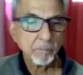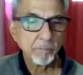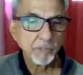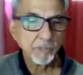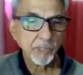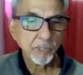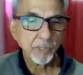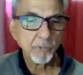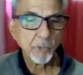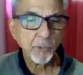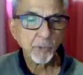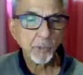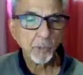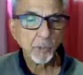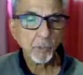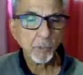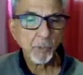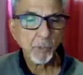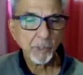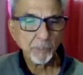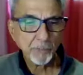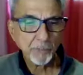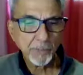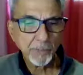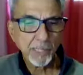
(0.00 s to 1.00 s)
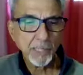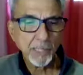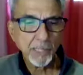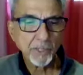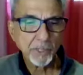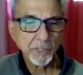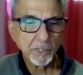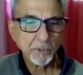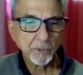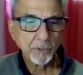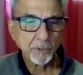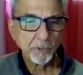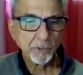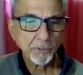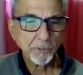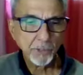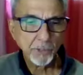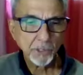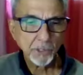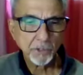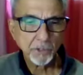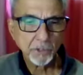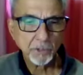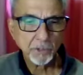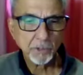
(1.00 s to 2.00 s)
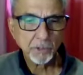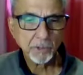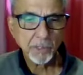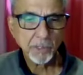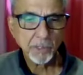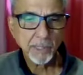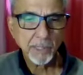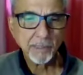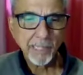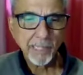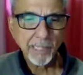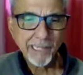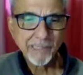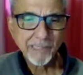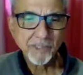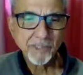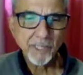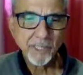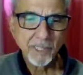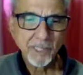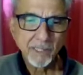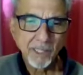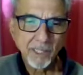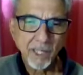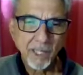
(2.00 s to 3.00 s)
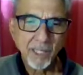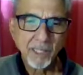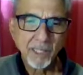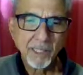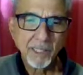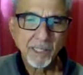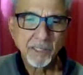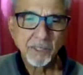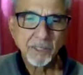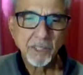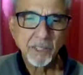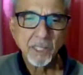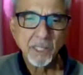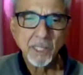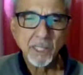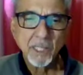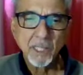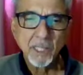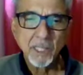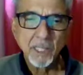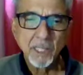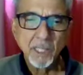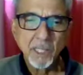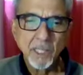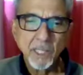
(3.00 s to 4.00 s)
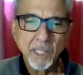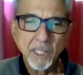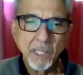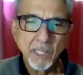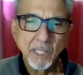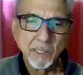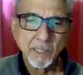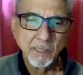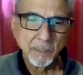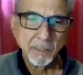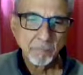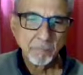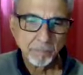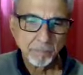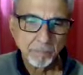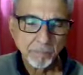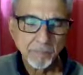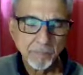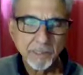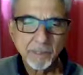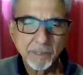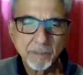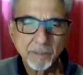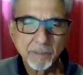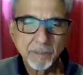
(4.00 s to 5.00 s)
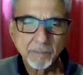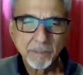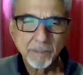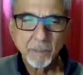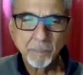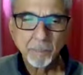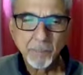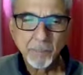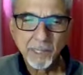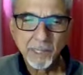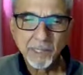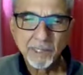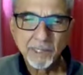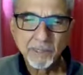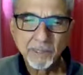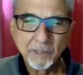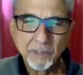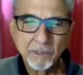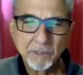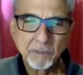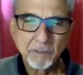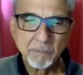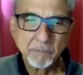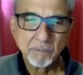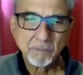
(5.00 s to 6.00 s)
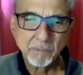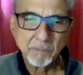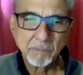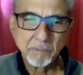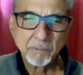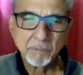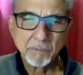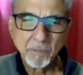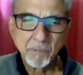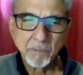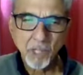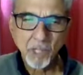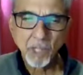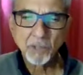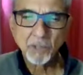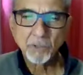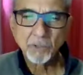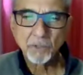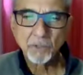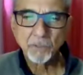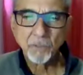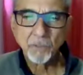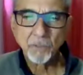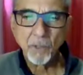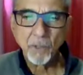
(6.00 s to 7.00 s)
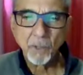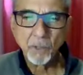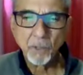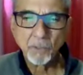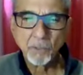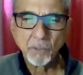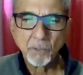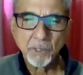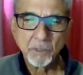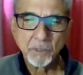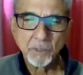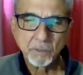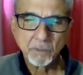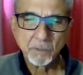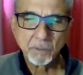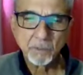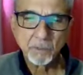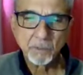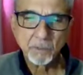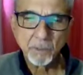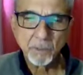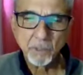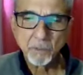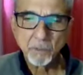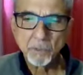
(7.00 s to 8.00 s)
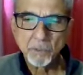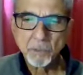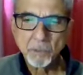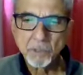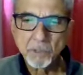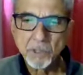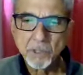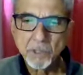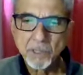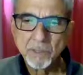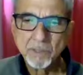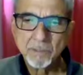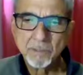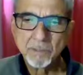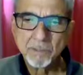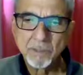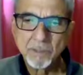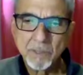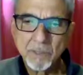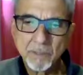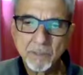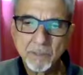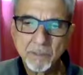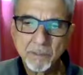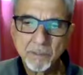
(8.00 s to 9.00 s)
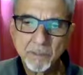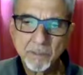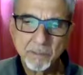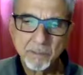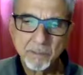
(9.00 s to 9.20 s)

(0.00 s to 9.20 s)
several qualifications or virtues, the intelligent knowledge, the ability not to fall into delusion, the